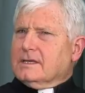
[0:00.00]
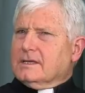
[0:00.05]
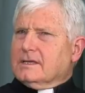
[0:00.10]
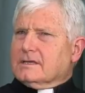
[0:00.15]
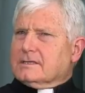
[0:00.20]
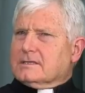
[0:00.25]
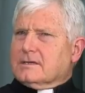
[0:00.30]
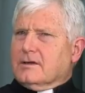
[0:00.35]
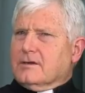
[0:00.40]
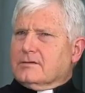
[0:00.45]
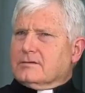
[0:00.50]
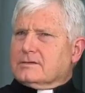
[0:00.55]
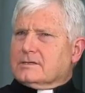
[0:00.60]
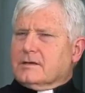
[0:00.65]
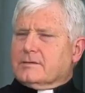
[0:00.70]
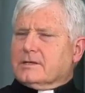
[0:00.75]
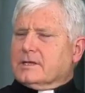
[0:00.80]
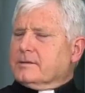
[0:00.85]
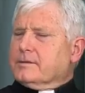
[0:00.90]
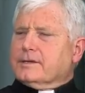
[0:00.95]
As though
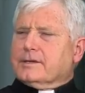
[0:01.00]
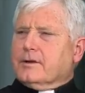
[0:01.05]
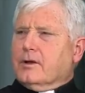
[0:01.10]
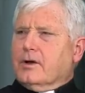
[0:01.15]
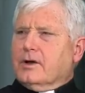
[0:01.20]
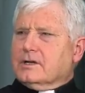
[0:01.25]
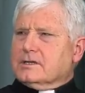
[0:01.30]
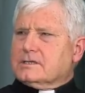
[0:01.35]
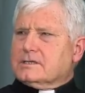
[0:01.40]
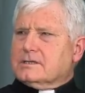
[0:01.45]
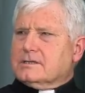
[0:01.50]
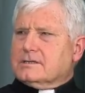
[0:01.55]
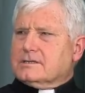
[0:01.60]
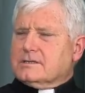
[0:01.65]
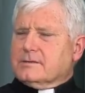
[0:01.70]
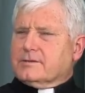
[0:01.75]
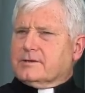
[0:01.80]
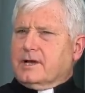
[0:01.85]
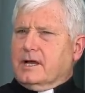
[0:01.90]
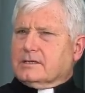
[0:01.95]
something had been lost,
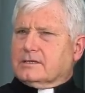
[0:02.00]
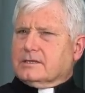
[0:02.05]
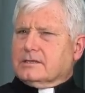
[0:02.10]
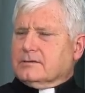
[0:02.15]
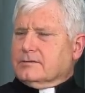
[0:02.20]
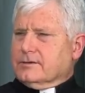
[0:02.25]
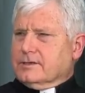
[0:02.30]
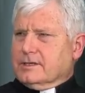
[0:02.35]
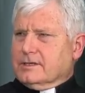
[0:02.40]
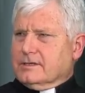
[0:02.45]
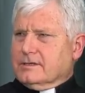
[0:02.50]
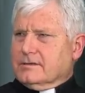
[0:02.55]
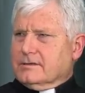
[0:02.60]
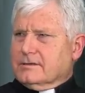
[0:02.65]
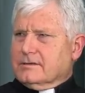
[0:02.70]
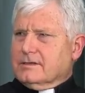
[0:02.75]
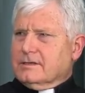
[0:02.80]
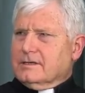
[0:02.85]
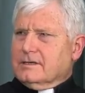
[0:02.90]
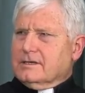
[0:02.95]
some continuity
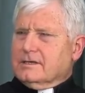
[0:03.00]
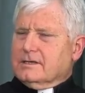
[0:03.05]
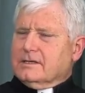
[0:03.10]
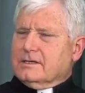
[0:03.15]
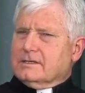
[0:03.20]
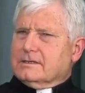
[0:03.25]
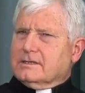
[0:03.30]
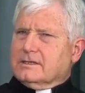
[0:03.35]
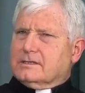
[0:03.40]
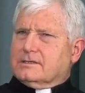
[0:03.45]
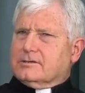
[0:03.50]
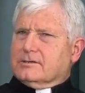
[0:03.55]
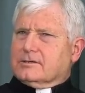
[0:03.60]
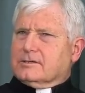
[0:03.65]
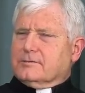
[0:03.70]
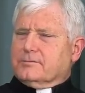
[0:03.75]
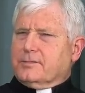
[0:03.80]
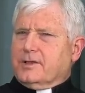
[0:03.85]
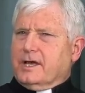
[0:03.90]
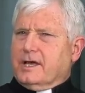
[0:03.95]
that took
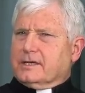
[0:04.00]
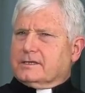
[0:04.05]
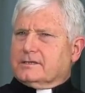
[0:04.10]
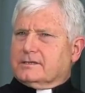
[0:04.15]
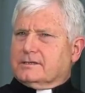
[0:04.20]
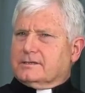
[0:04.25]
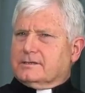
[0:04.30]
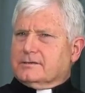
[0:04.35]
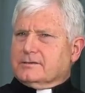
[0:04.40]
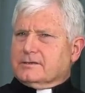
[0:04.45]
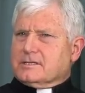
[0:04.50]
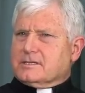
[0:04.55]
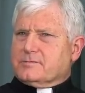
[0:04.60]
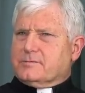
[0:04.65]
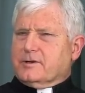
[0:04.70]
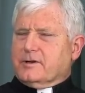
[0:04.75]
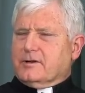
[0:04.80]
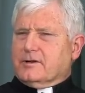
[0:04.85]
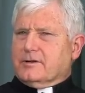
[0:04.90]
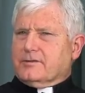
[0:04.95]
them back to the
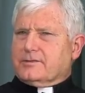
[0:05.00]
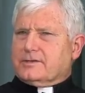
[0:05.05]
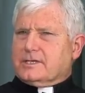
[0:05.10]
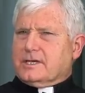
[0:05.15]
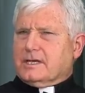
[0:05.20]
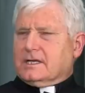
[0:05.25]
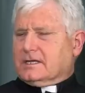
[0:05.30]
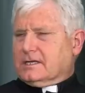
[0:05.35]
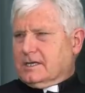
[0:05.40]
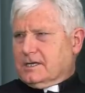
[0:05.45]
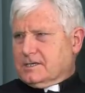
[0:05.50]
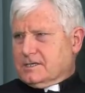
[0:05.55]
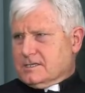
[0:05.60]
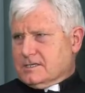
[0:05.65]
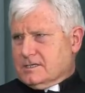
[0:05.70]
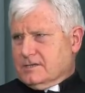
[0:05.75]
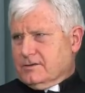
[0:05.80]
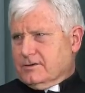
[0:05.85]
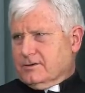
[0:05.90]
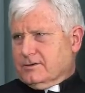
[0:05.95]
spirit of St.
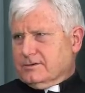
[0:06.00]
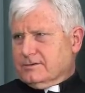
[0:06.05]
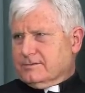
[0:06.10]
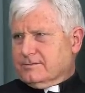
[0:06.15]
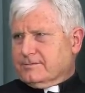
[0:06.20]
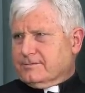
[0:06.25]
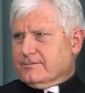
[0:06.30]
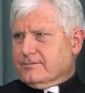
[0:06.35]
Ignatius Loyola.